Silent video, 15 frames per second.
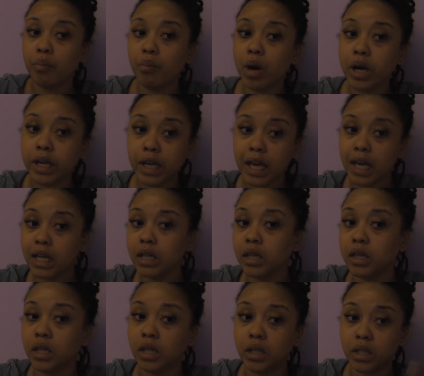again,
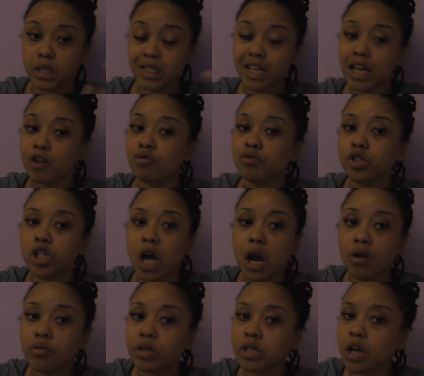the sacral
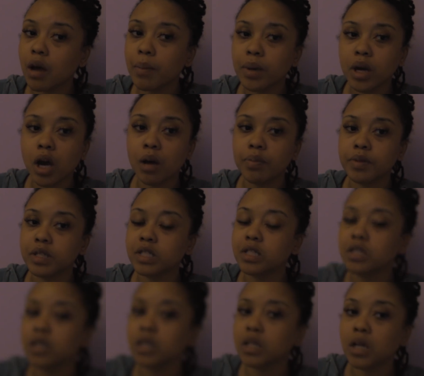chakra is coming up.
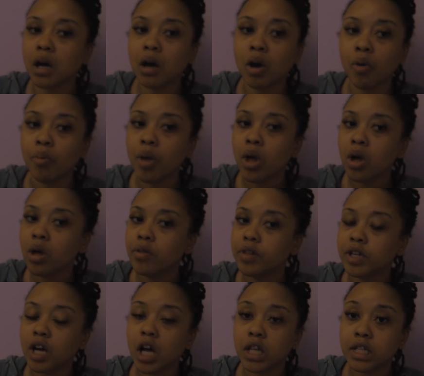
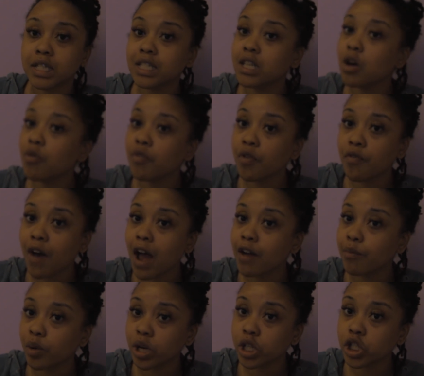The color silver
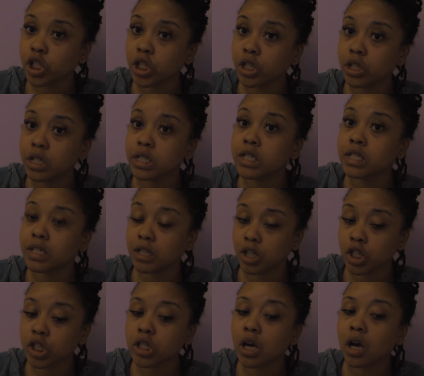vibration
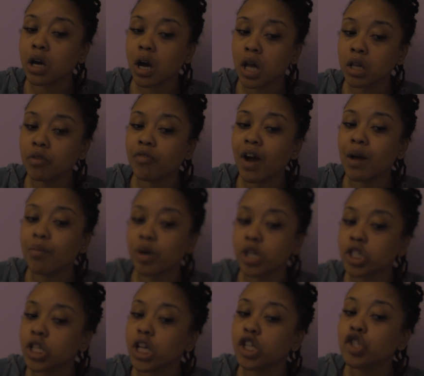is a color
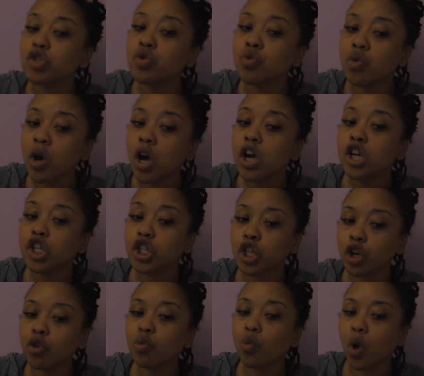vibration that you
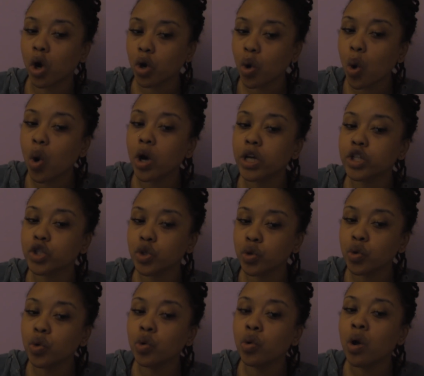should work on
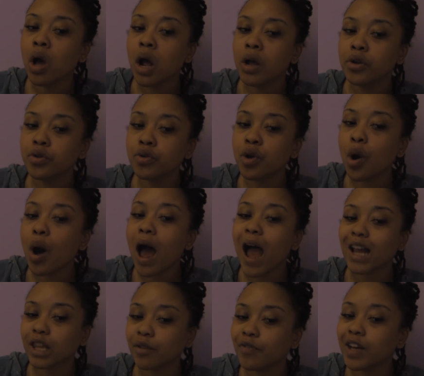to,
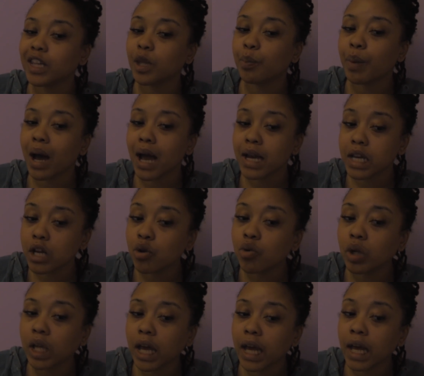activate the pineal
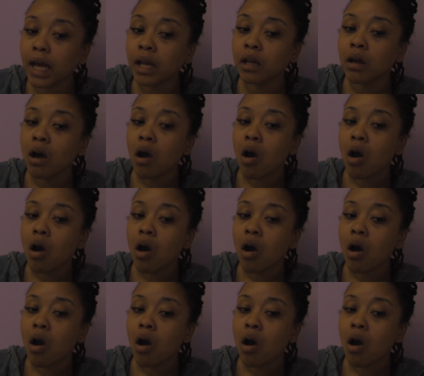gland.